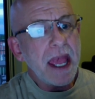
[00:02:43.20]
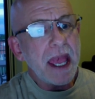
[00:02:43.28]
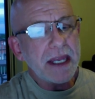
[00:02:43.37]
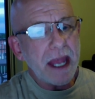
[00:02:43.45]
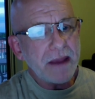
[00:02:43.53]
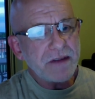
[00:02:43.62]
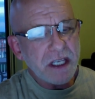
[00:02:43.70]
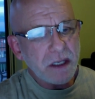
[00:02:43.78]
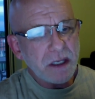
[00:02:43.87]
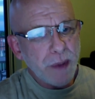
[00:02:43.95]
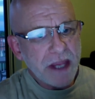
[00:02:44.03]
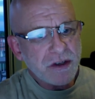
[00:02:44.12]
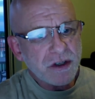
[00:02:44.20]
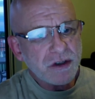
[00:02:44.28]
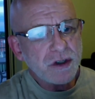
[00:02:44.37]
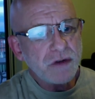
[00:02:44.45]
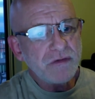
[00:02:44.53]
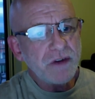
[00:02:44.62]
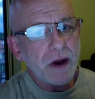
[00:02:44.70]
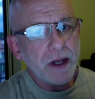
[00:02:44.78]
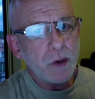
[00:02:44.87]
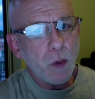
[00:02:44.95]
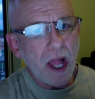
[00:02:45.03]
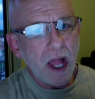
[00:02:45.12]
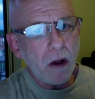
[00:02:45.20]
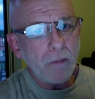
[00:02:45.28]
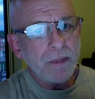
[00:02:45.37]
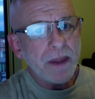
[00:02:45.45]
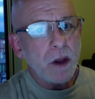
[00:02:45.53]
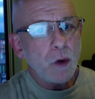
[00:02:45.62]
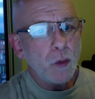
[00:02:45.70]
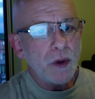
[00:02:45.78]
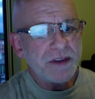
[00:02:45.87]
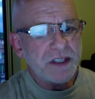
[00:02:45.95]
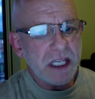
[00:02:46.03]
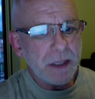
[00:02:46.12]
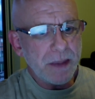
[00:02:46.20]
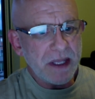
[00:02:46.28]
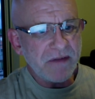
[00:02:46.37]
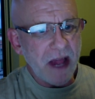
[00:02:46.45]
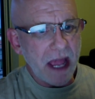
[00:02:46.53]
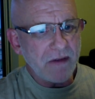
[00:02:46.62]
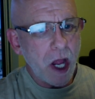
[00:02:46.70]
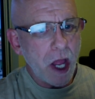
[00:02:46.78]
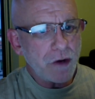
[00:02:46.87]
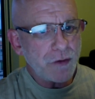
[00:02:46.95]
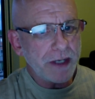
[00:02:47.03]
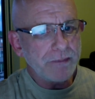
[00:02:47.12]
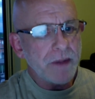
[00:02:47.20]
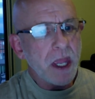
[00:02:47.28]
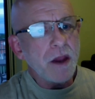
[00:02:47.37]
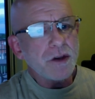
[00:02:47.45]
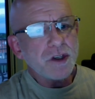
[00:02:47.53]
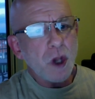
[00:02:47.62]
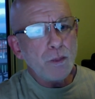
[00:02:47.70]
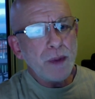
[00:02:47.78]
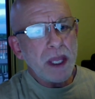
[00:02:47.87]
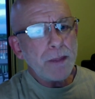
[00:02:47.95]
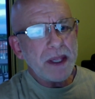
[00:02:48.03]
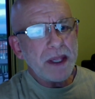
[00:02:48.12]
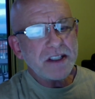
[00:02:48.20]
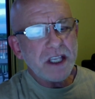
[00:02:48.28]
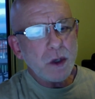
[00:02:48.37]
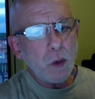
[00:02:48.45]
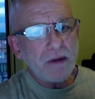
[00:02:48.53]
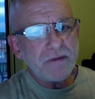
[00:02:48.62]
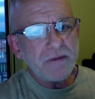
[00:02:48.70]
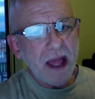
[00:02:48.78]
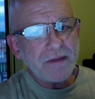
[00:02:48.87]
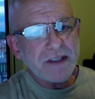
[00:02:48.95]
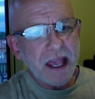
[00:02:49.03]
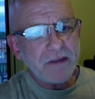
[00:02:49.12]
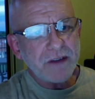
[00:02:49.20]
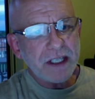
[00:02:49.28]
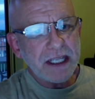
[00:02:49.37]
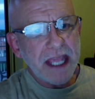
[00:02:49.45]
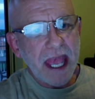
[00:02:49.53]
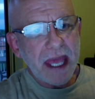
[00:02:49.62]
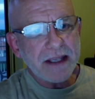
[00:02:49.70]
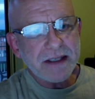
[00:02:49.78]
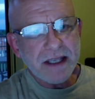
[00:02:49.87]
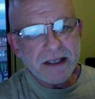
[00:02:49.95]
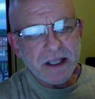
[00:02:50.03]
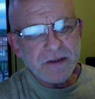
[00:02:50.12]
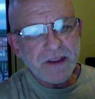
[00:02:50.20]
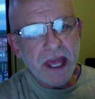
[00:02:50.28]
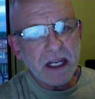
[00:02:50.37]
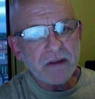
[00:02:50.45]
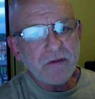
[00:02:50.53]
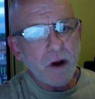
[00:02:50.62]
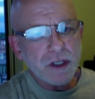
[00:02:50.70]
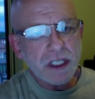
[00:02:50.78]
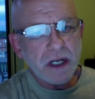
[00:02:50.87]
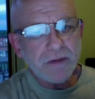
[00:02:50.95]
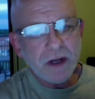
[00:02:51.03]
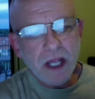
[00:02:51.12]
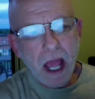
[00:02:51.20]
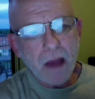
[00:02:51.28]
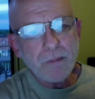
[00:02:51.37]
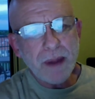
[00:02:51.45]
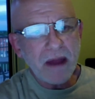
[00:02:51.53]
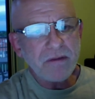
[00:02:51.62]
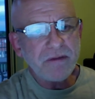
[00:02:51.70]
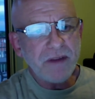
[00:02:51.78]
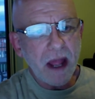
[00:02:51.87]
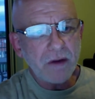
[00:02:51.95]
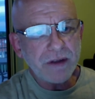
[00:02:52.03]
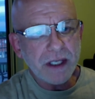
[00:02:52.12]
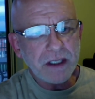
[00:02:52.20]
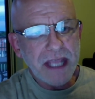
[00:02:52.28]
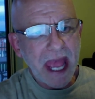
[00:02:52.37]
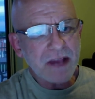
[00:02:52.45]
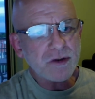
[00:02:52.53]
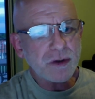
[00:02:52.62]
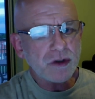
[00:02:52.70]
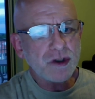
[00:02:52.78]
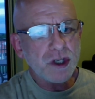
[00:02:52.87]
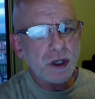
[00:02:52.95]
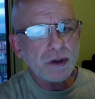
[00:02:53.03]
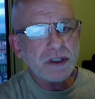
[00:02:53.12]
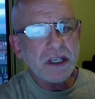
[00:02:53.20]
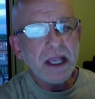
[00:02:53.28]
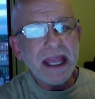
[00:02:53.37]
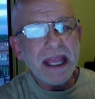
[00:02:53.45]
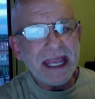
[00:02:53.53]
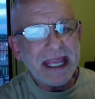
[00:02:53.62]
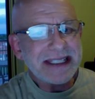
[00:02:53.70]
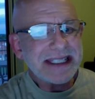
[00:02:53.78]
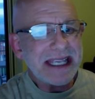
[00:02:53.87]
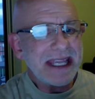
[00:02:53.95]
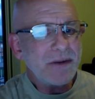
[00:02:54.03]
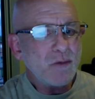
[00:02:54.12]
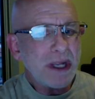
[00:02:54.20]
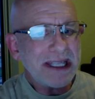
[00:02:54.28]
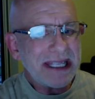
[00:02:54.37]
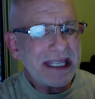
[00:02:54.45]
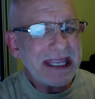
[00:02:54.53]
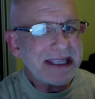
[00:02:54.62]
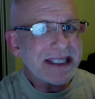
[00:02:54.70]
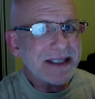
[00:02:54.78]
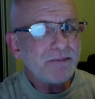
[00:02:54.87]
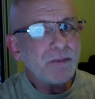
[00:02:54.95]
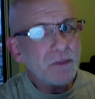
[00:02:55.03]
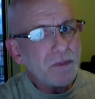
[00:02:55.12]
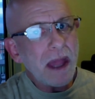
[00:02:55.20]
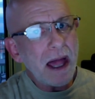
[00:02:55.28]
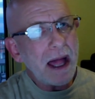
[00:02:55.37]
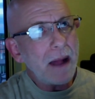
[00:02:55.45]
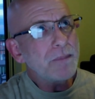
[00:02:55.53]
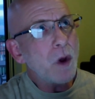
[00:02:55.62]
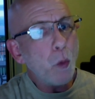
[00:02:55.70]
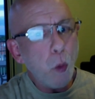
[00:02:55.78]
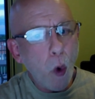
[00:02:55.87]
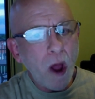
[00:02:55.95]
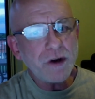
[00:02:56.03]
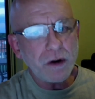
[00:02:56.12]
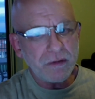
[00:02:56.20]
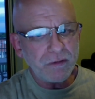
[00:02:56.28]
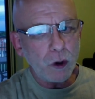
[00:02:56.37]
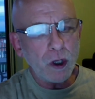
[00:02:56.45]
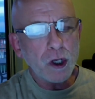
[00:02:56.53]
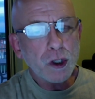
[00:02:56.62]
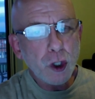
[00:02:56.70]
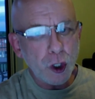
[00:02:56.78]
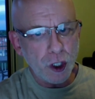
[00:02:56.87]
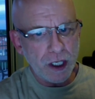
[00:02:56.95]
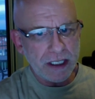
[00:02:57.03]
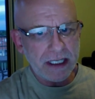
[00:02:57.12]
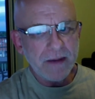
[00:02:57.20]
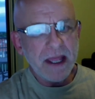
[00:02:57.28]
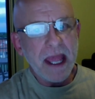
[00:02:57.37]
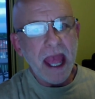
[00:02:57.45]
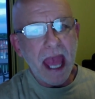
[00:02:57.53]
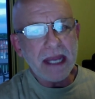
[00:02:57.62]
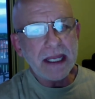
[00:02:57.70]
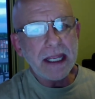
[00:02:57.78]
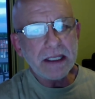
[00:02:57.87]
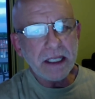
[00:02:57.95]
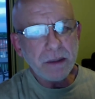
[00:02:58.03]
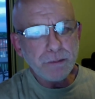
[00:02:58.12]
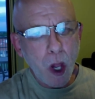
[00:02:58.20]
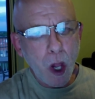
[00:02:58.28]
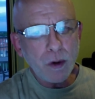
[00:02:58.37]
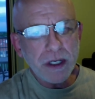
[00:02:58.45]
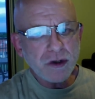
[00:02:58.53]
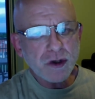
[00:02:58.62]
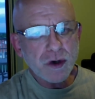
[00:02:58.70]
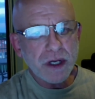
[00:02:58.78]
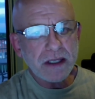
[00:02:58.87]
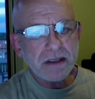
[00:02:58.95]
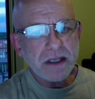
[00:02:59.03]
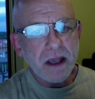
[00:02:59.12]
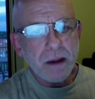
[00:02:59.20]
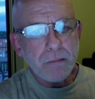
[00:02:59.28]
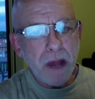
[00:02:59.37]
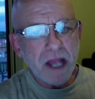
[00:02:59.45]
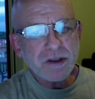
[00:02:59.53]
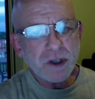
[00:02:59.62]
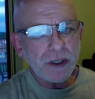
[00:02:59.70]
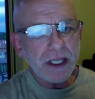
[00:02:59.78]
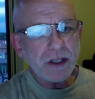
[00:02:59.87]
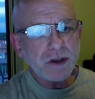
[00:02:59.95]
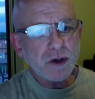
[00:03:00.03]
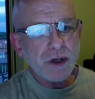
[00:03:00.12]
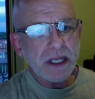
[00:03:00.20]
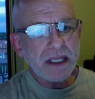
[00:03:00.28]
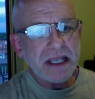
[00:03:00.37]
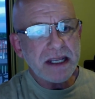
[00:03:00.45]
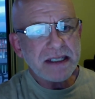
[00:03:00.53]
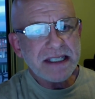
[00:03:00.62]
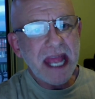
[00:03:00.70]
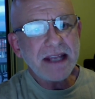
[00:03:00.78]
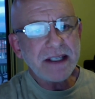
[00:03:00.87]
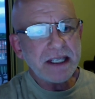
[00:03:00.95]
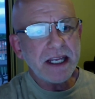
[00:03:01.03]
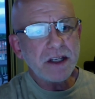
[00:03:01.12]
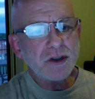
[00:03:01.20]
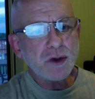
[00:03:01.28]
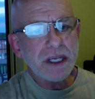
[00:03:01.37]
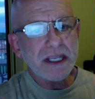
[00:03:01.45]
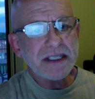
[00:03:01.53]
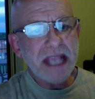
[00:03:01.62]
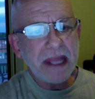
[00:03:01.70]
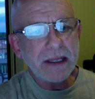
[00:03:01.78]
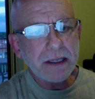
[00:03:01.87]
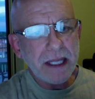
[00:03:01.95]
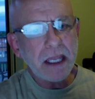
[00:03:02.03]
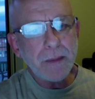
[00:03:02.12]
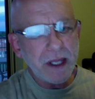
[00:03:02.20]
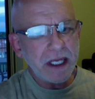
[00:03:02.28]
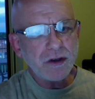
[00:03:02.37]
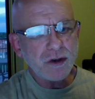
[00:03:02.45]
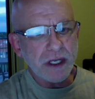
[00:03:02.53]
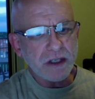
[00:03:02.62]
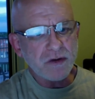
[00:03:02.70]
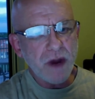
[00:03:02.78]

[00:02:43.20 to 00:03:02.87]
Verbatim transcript: and I've seen patients do very well with T B five hundred. So B P C one fifty-seven, again, is a synthetic version of a compound found in gastric juice. It's, it really is um, wonderful or good at healing bone injuries, muscle injuries, tendon injuries, and ligament injuries,